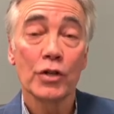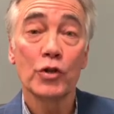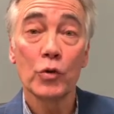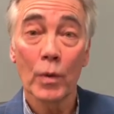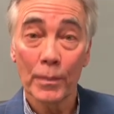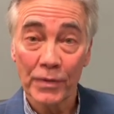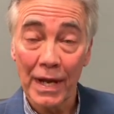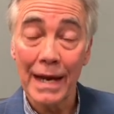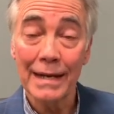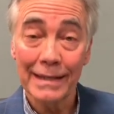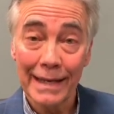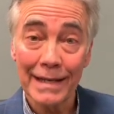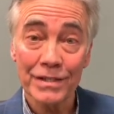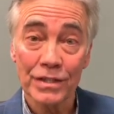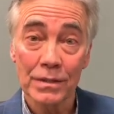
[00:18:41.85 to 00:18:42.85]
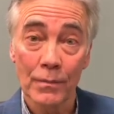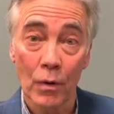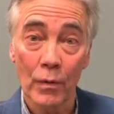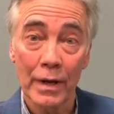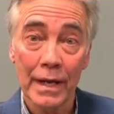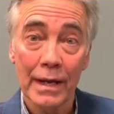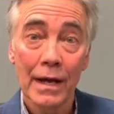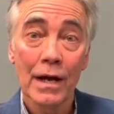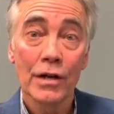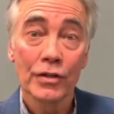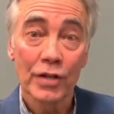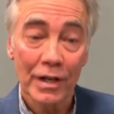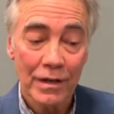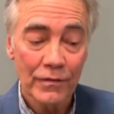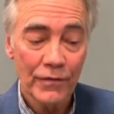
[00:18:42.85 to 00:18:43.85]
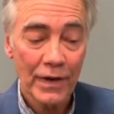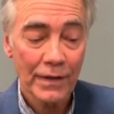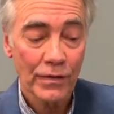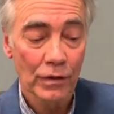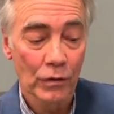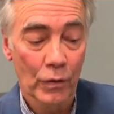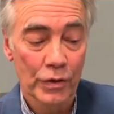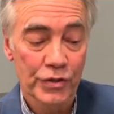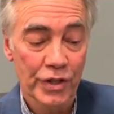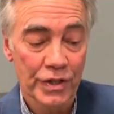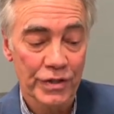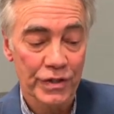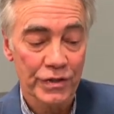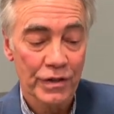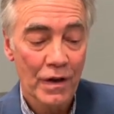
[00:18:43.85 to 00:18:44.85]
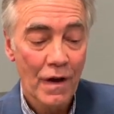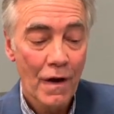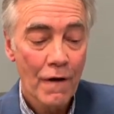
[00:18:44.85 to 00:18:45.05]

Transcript: to obtain testimony to convict the Lord Jesus.